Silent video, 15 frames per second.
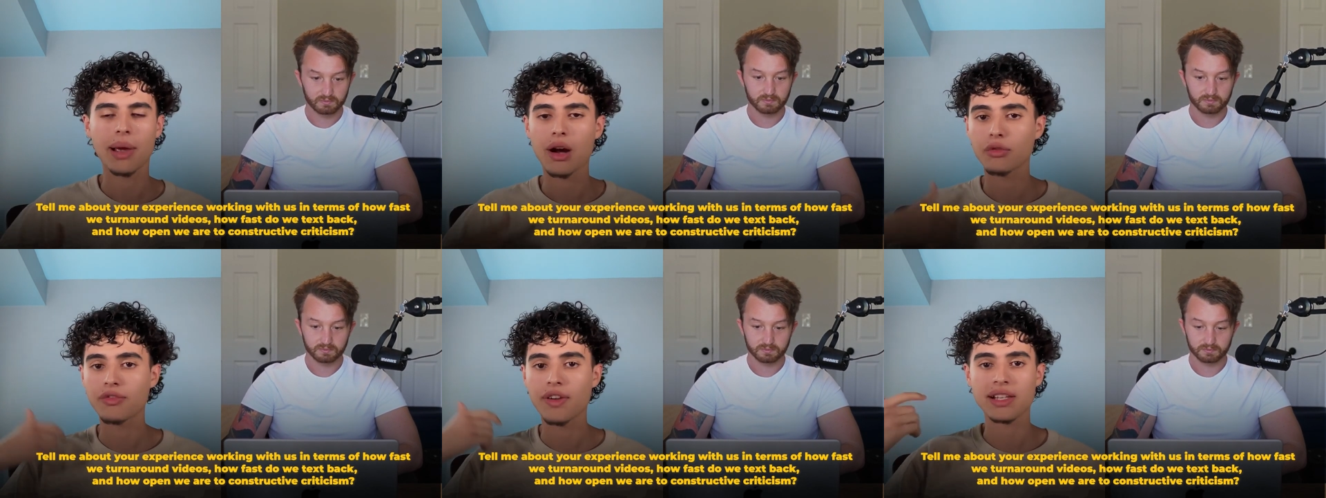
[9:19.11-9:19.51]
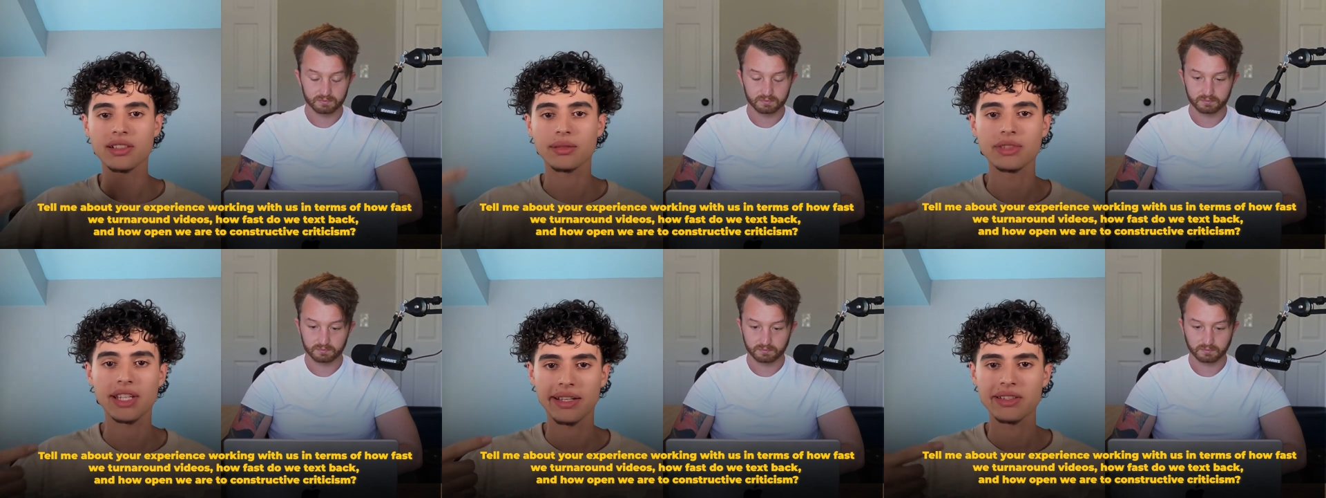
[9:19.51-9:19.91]
Speaker 1: how fast
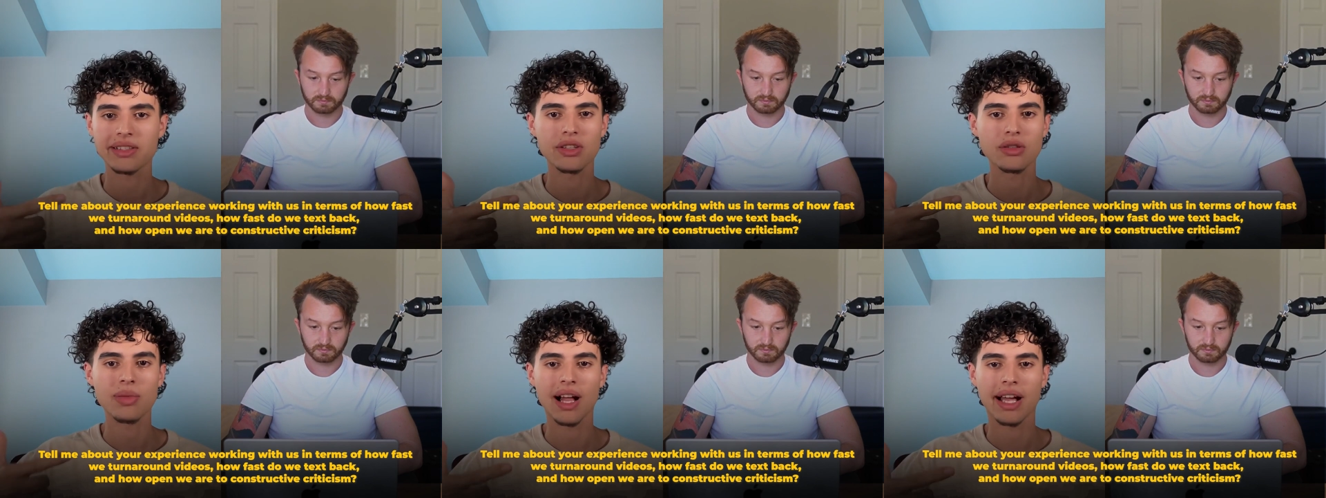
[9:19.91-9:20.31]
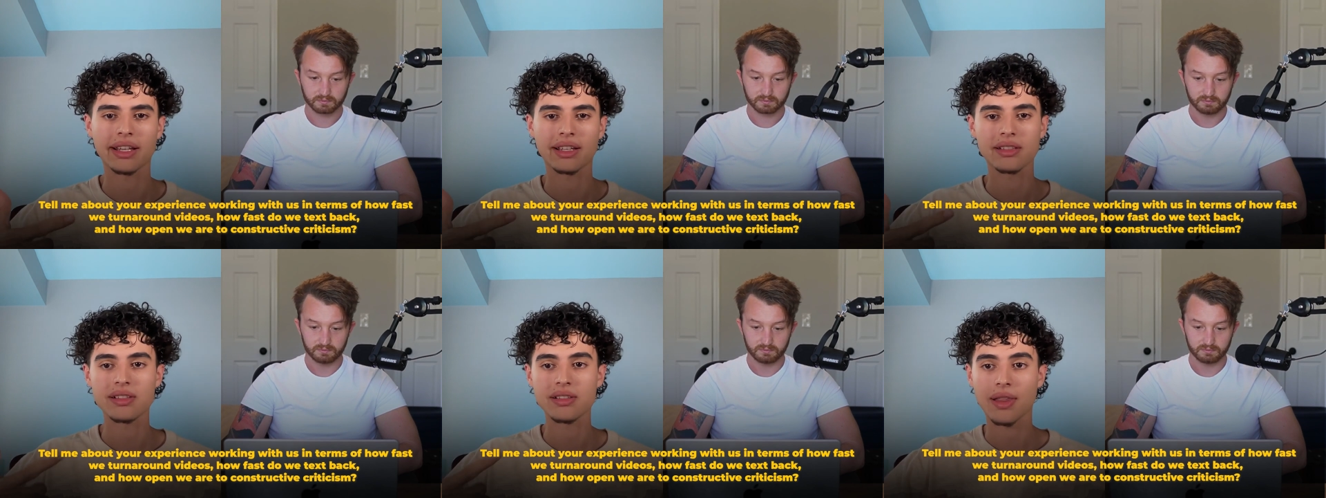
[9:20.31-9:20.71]
I'm texting you back
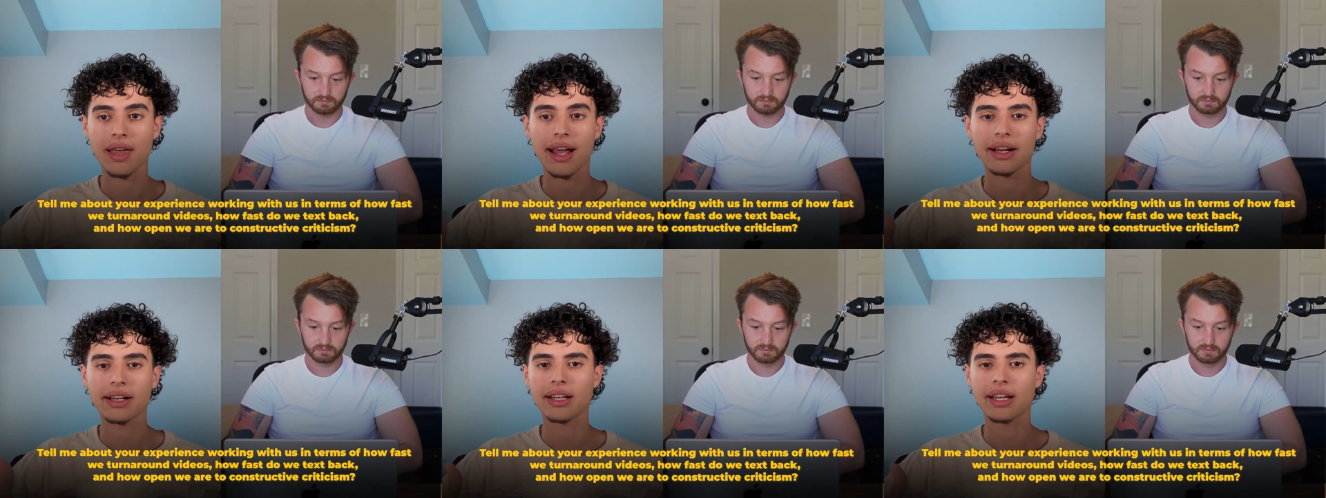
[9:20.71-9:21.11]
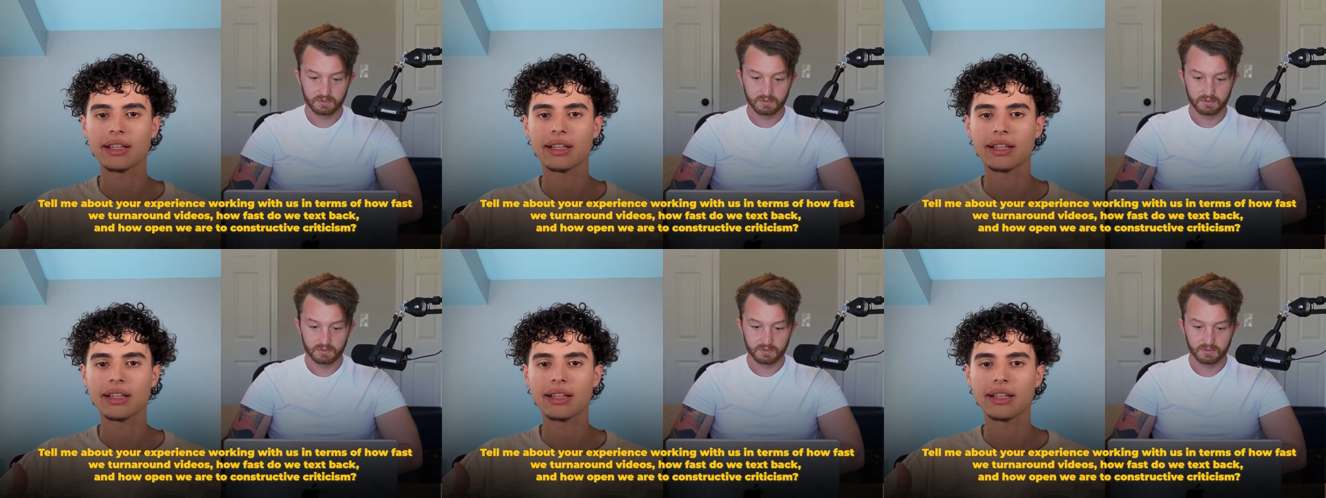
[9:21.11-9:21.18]
in Slack,